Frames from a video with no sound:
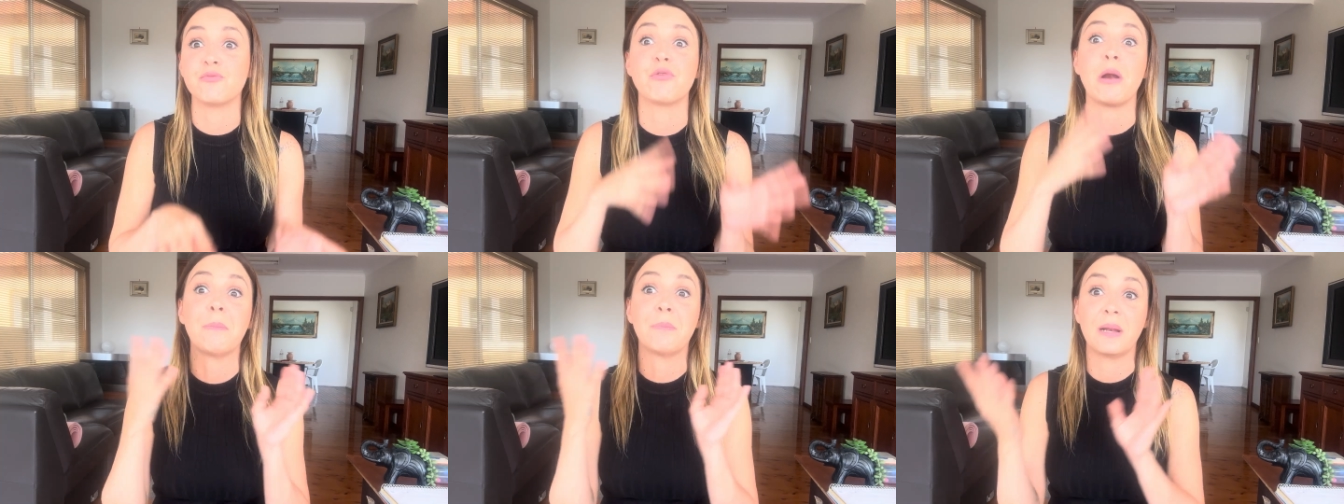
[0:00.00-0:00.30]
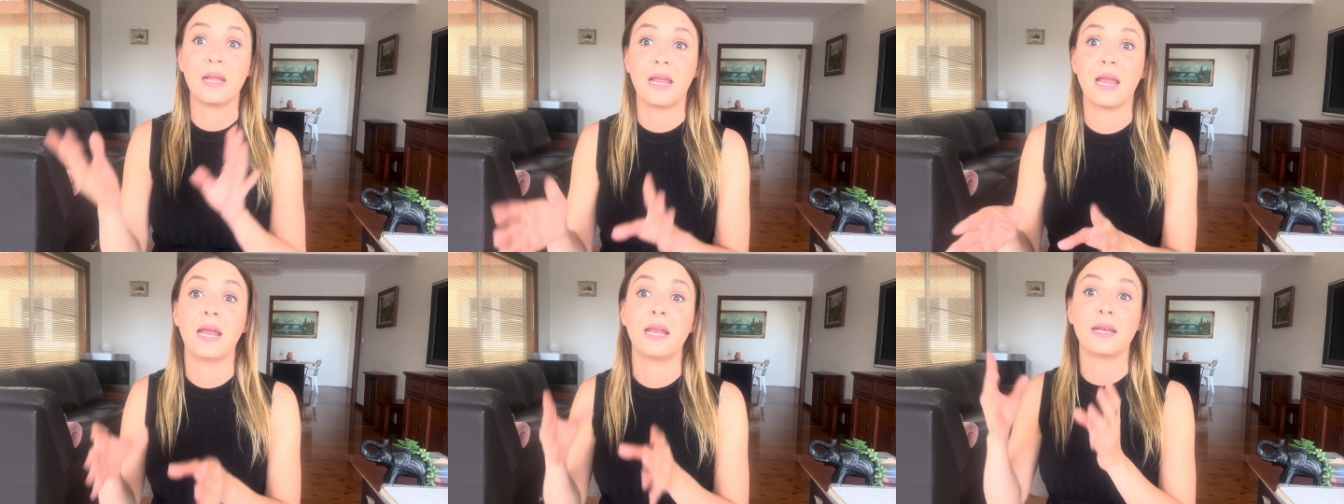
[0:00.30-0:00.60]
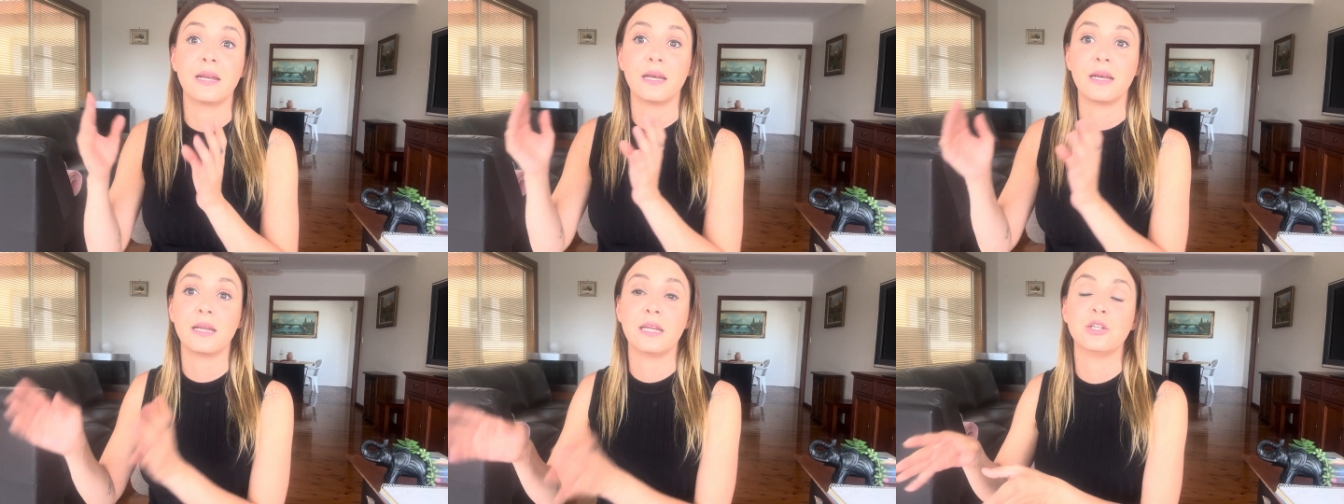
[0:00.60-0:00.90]
replicate
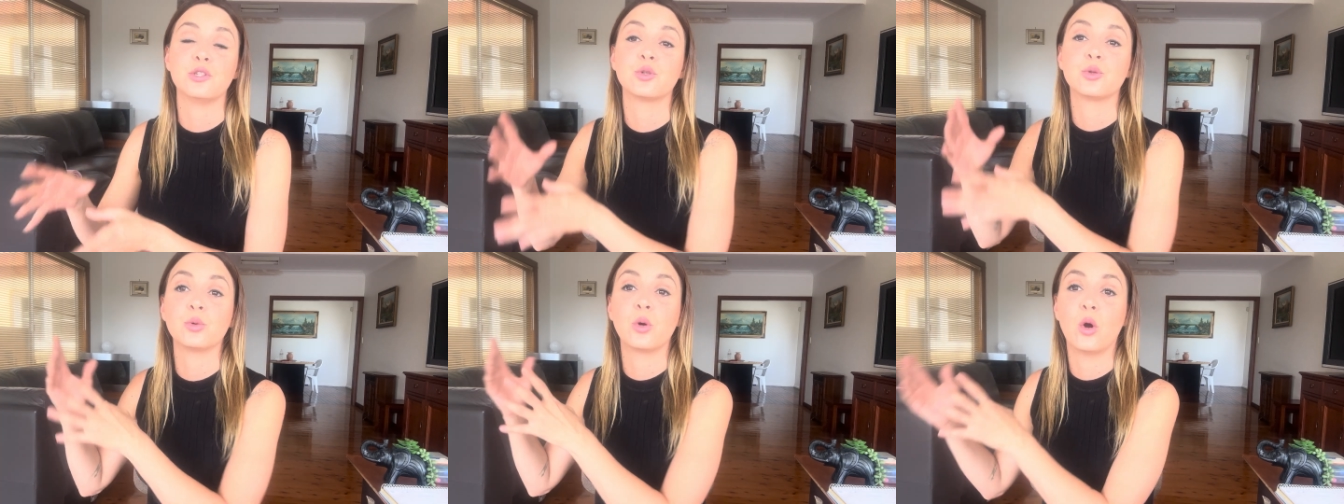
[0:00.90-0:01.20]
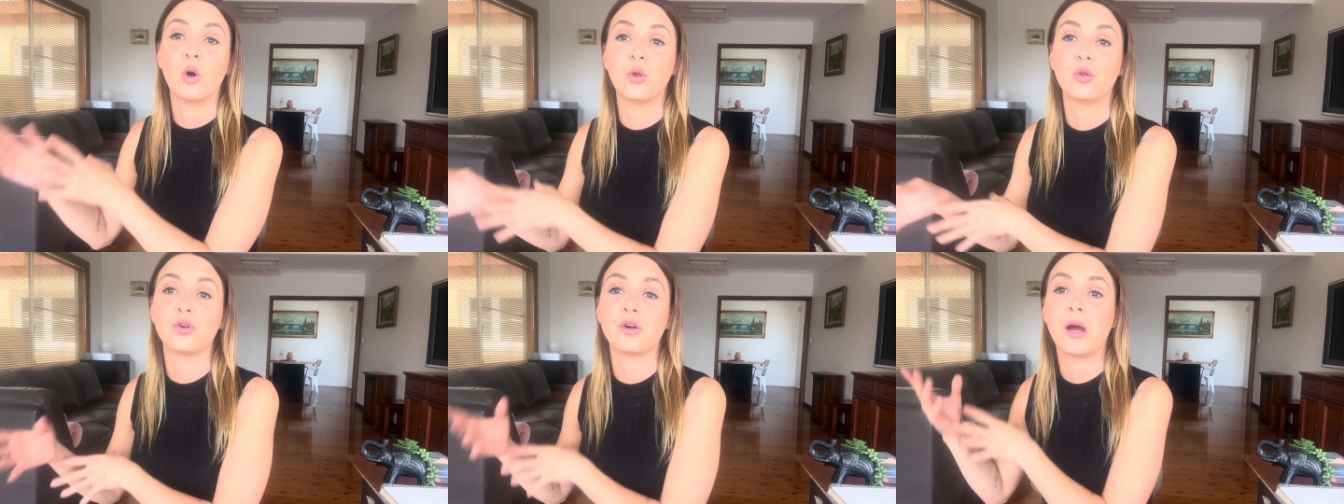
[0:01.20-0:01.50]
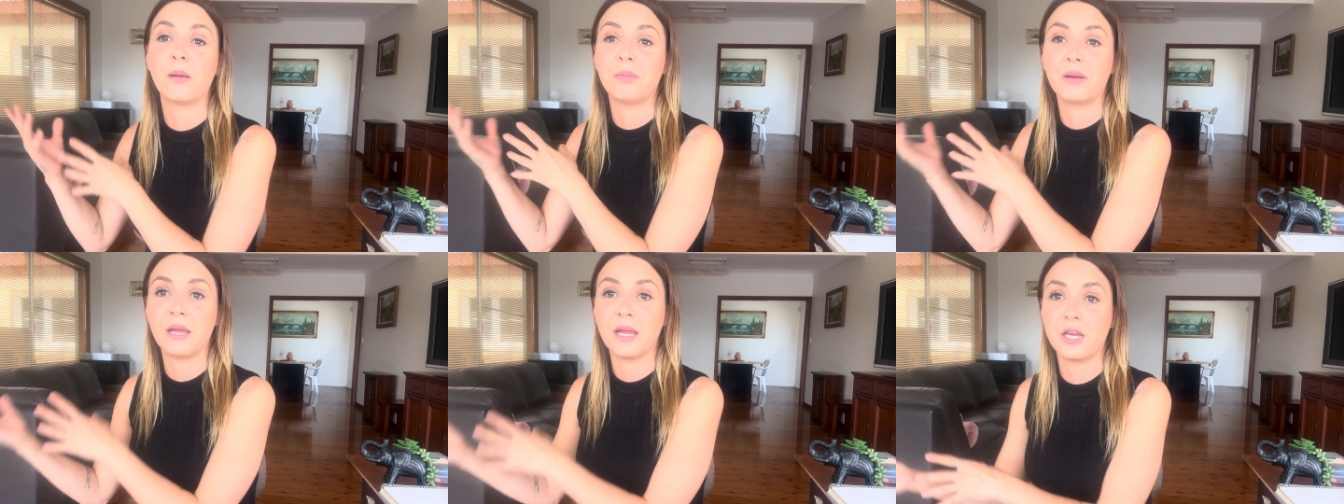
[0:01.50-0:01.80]
it into other
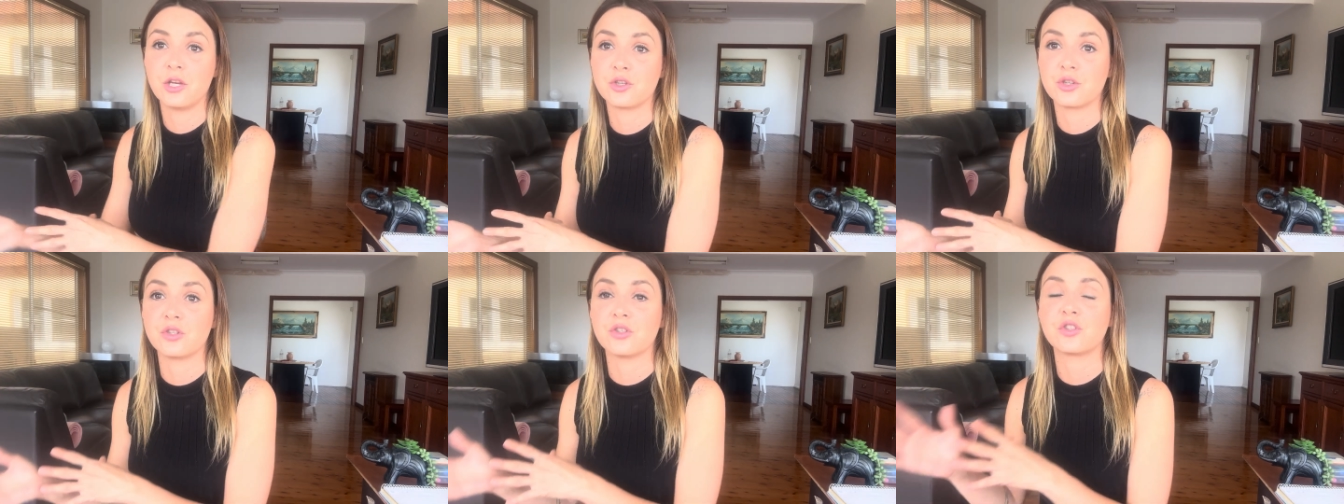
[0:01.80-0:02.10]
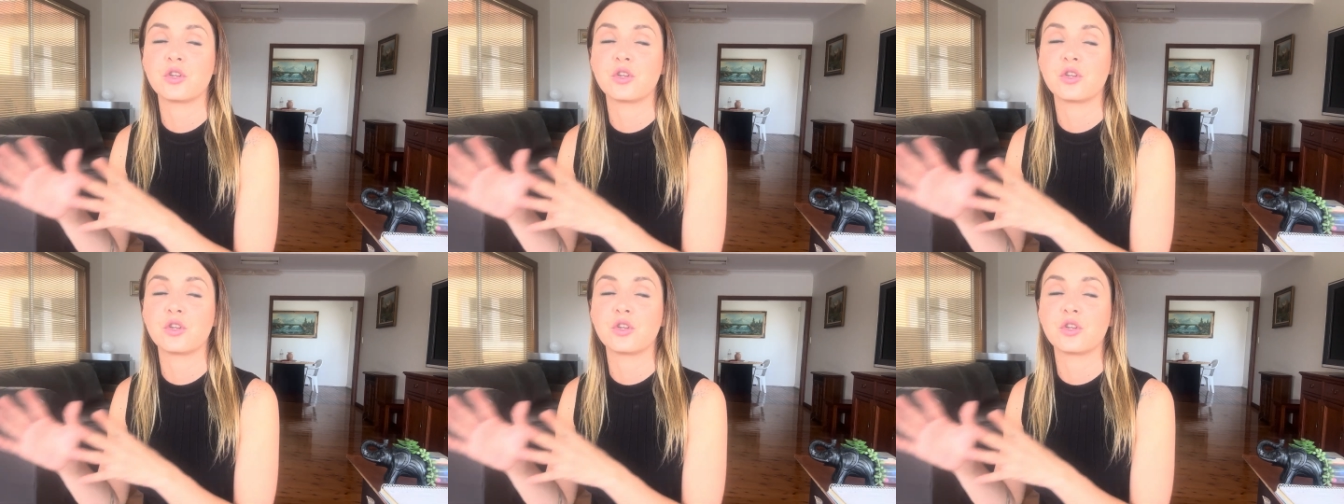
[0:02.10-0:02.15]
applications.